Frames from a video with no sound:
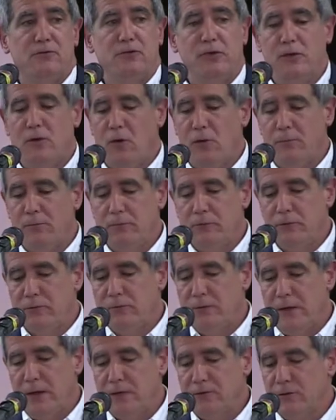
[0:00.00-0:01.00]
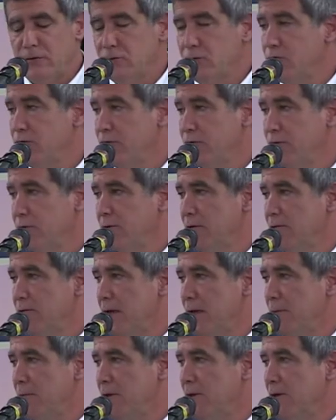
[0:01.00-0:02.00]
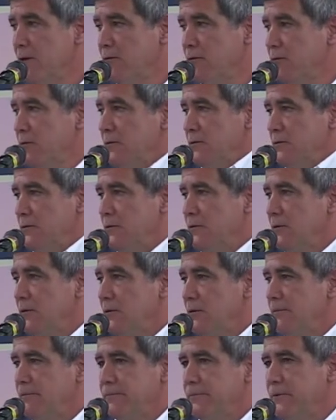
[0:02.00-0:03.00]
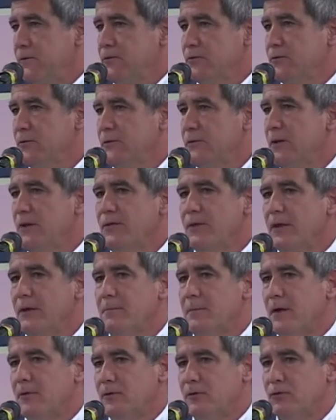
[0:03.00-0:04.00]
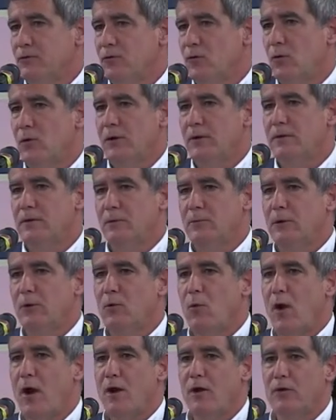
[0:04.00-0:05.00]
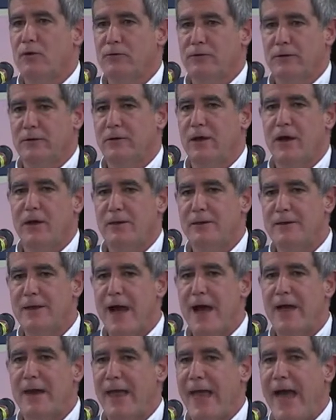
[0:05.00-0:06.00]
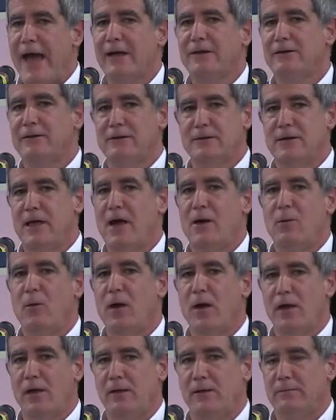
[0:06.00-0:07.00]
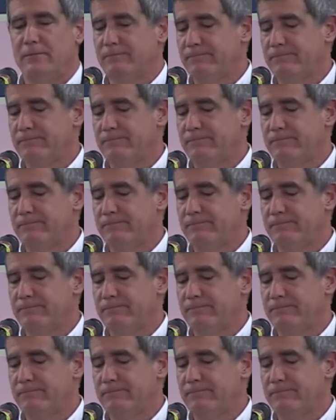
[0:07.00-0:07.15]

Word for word: the genomes of the ancestors of Adam and Eve. Uh, there's nothing about the story that requires that God not act in that way.